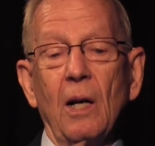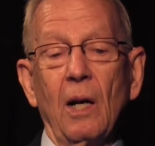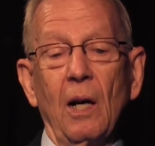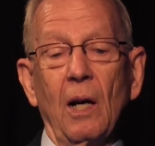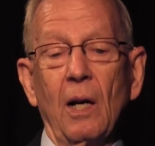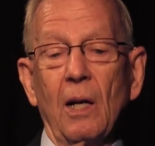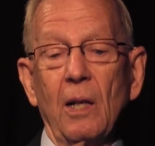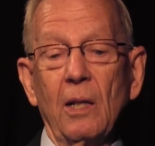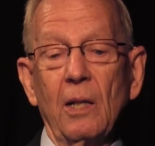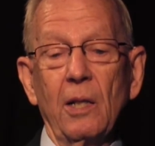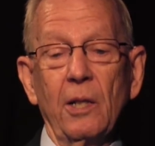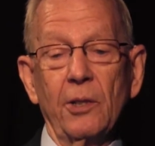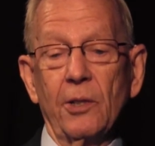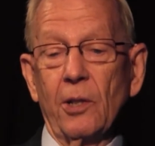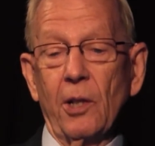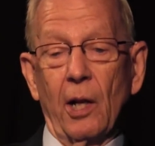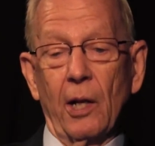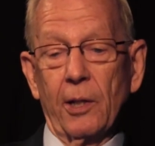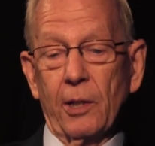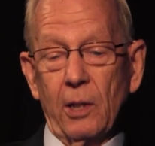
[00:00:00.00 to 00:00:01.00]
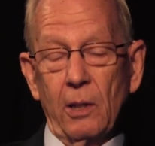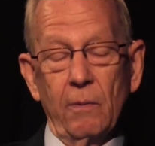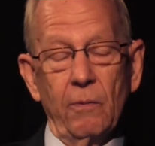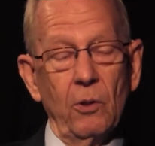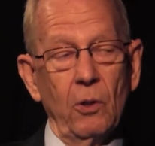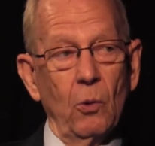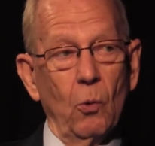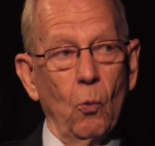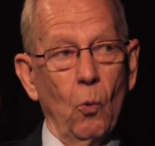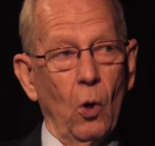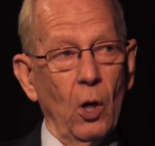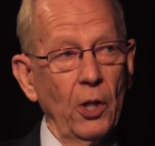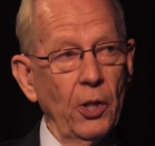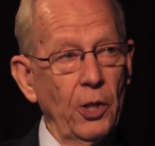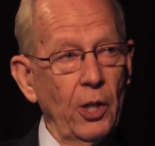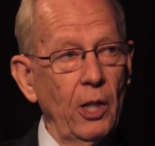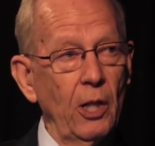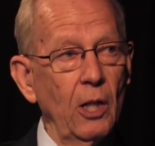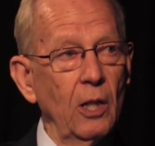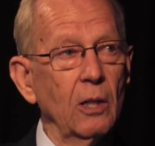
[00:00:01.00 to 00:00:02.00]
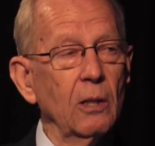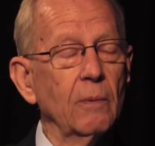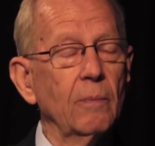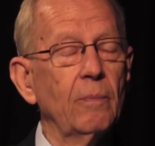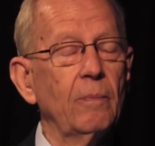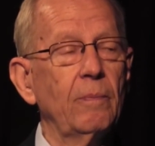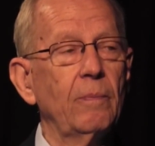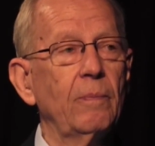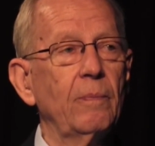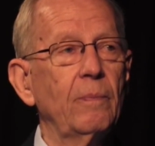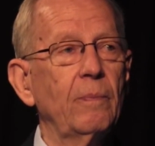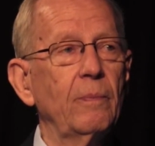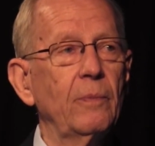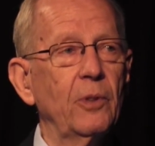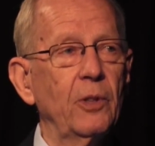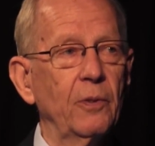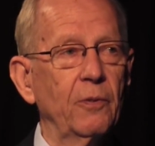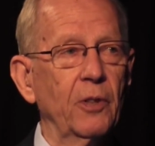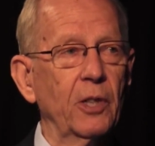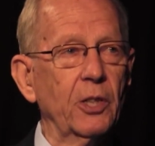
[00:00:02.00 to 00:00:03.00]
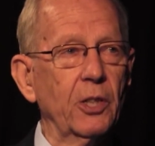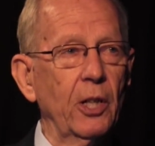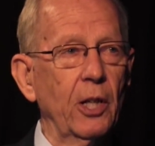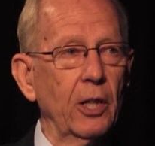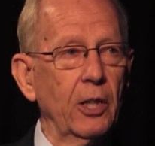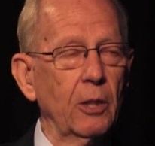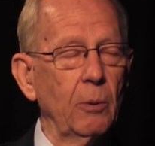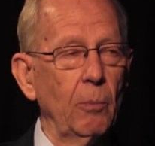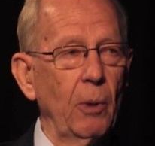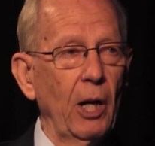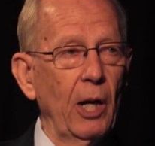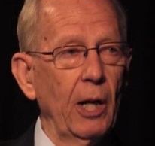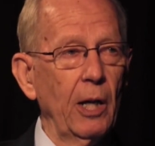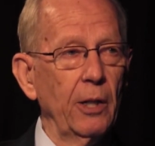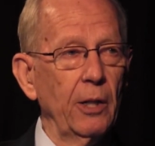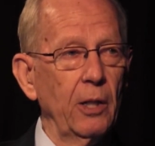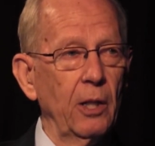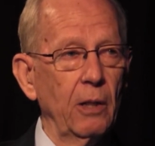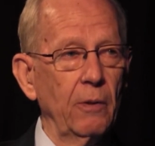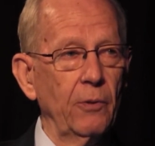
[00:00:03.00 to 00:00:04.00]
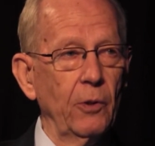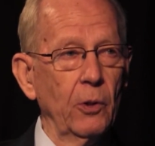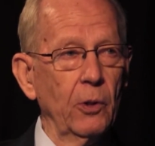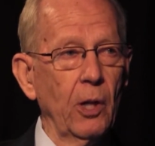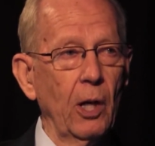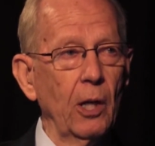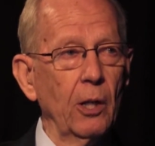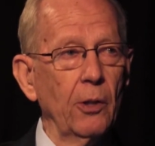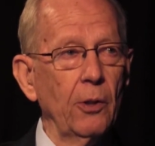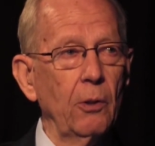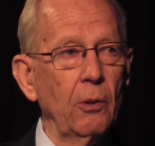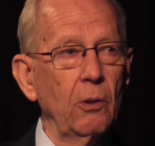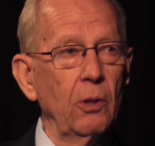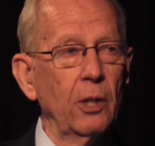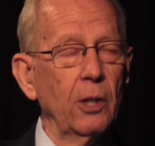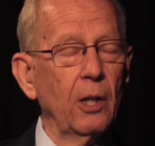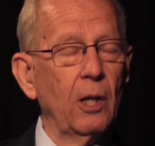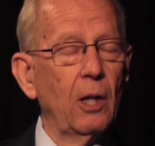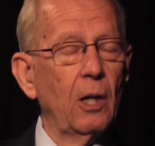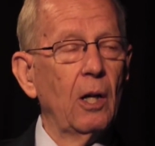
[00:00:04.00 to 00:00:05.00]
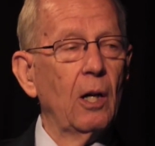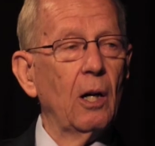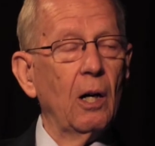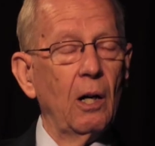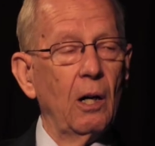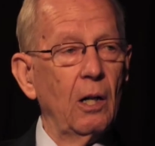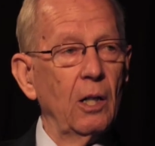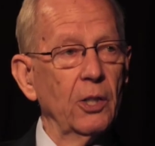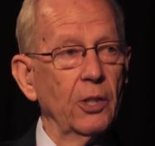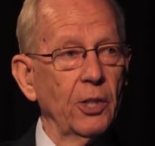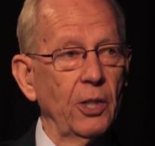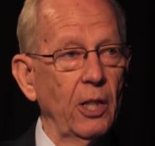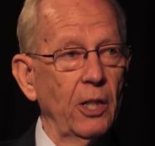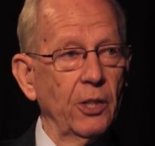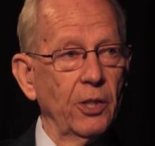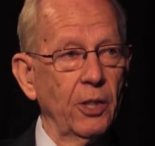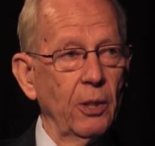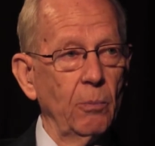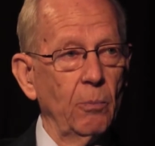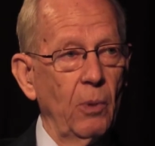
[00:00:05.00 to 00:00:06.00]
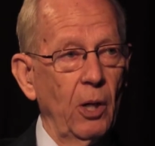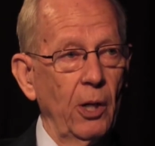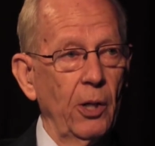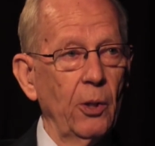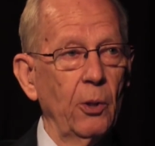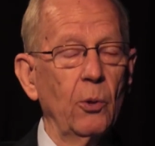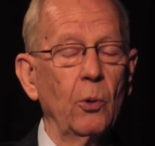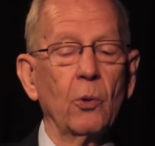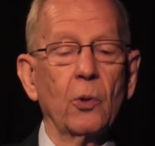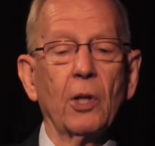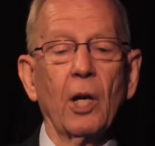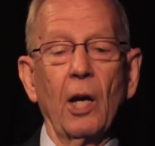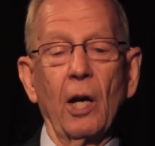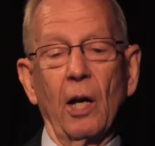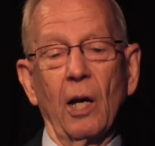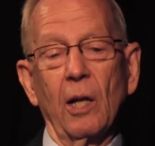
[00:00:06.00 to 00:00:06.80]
And he said, "I'll give you 1 year to fix that command, and if you can't do it, I'll send somebody who can."